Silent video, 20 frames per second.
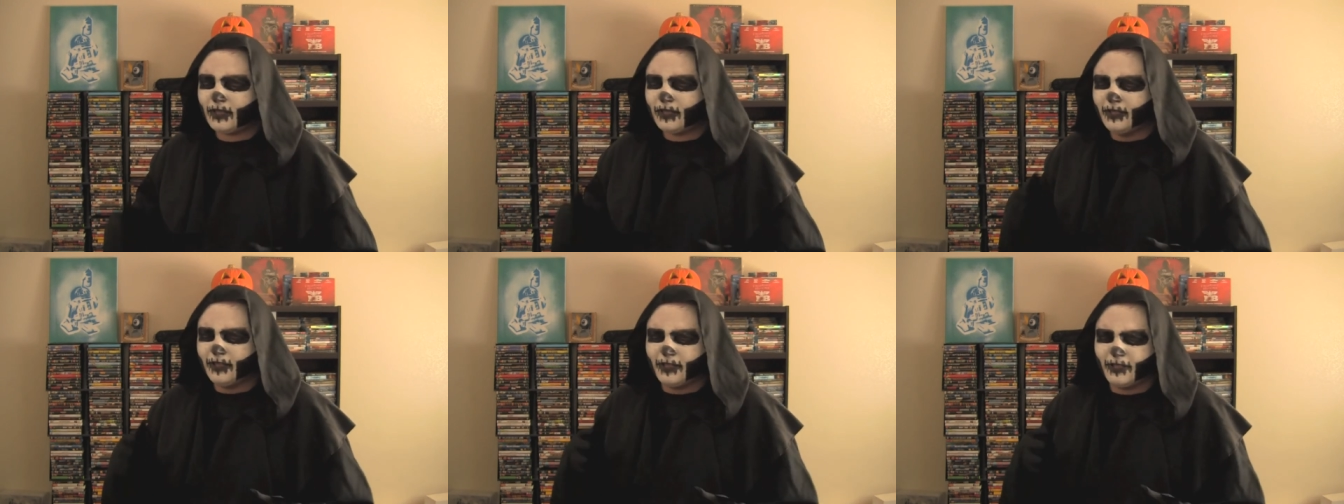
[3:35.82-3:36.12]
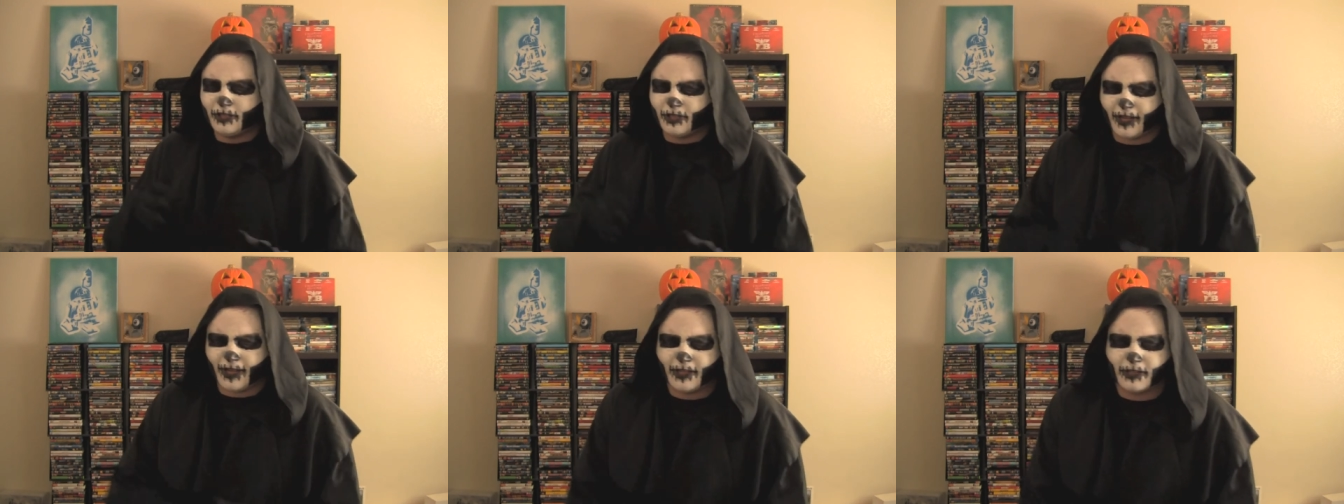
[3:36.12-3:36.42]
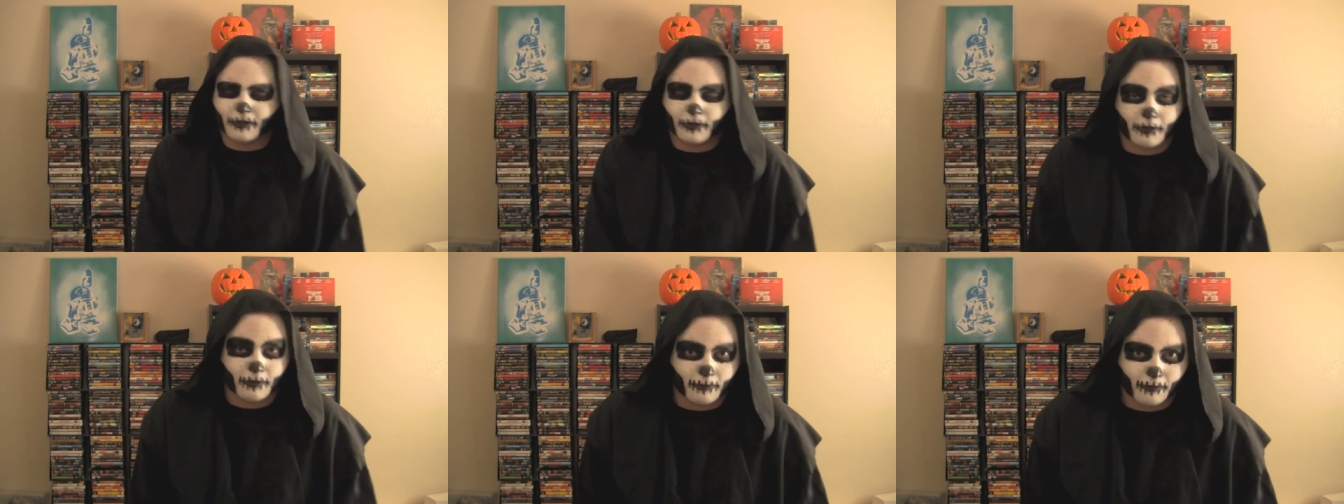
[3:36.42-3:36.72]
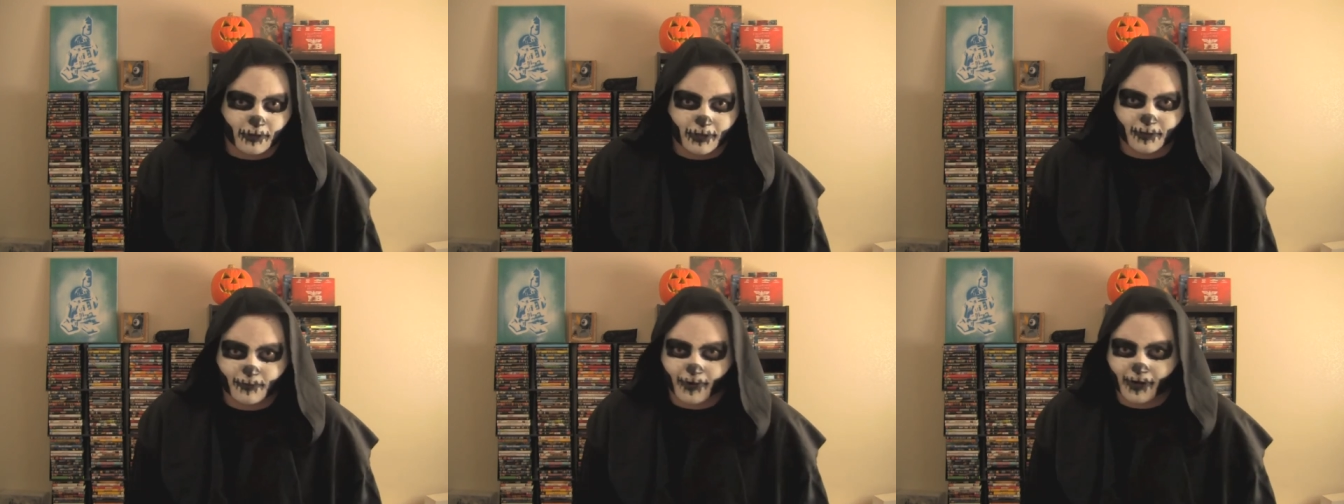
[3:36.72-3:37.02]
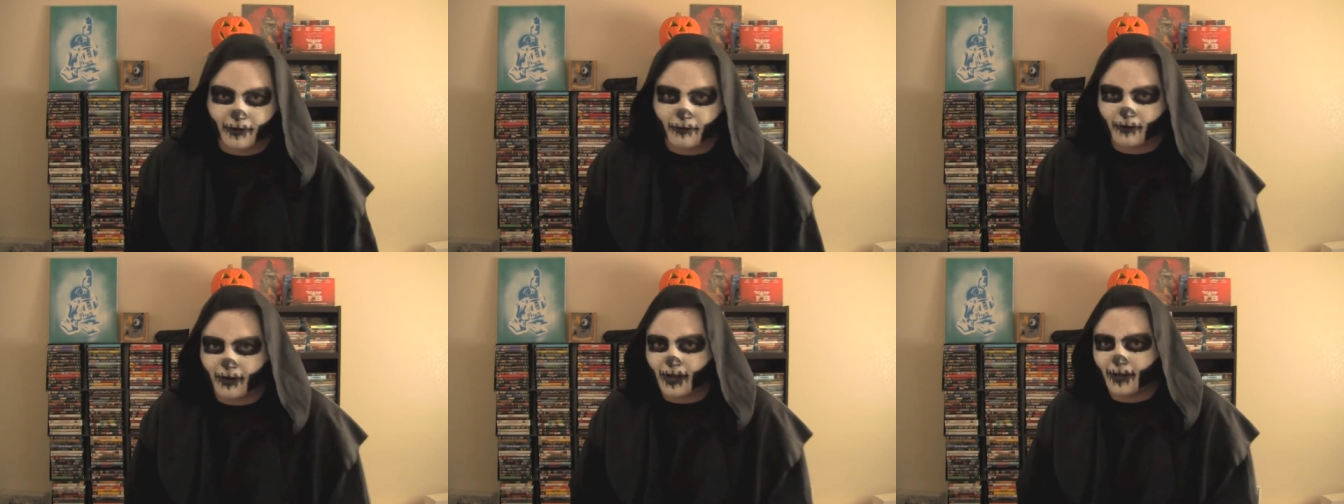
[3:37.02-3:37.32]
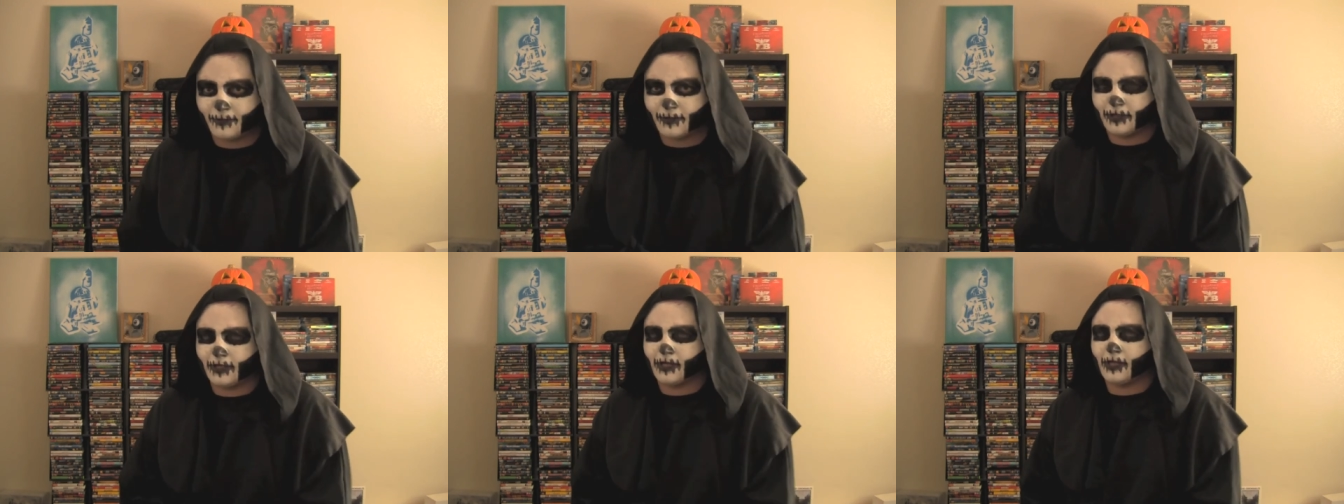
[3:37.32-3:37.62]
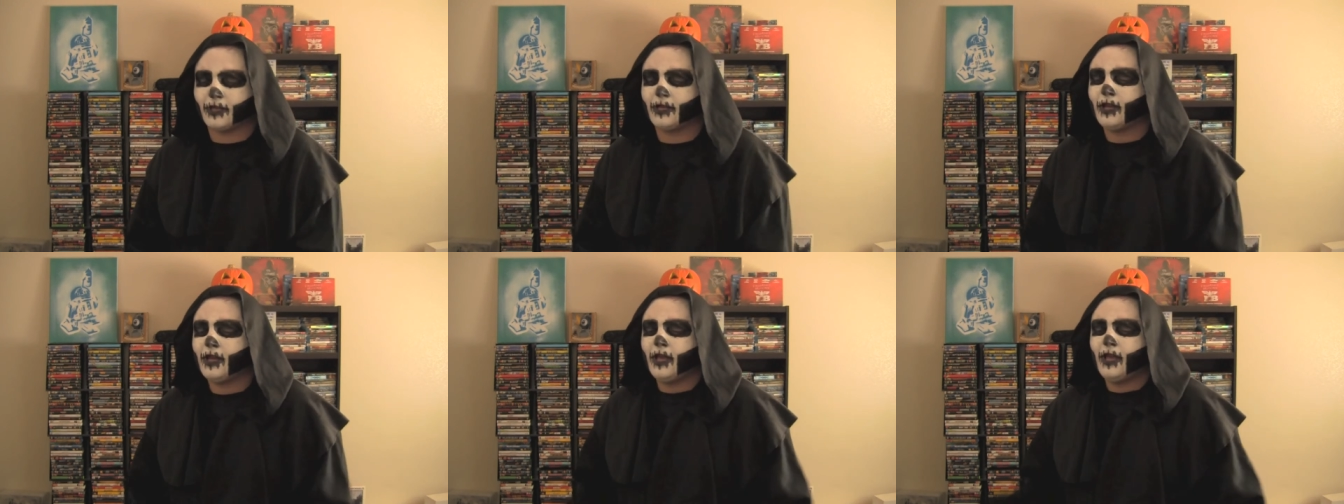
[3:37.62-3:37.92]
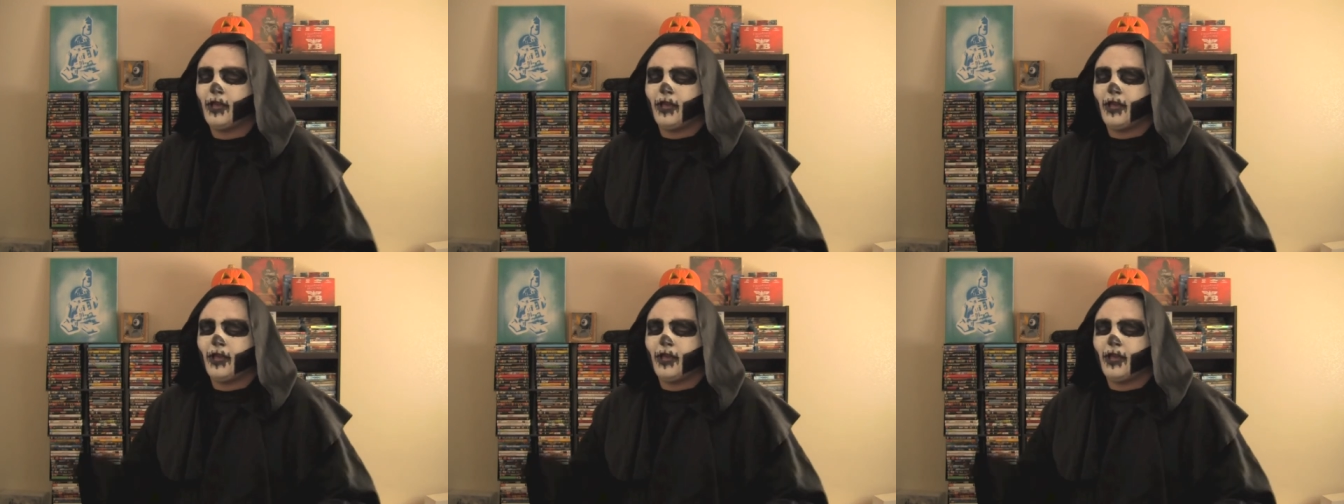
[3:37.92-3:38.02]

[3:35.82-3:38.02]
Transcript: getting chased through the woods by Cropsy